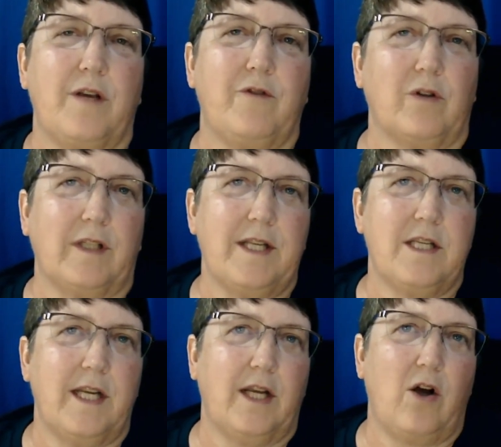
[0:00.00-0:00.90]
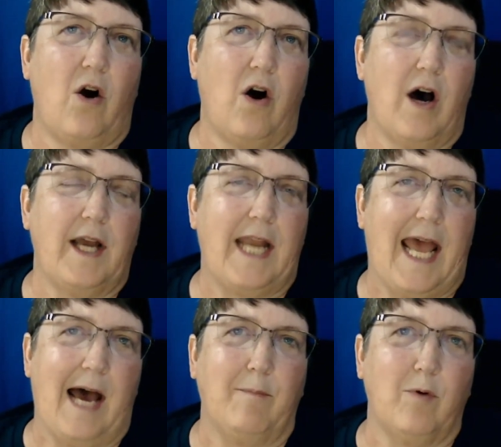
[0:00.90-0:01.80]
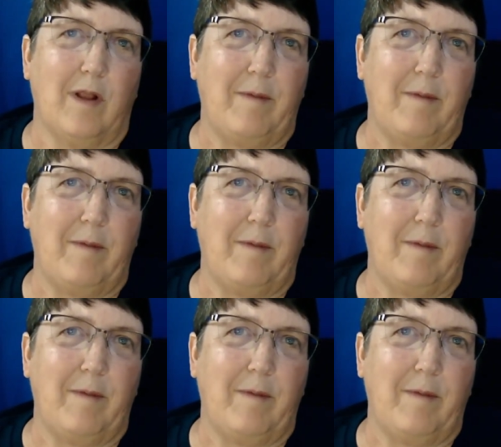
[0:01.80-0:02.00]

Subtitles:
If you're listening on Apple,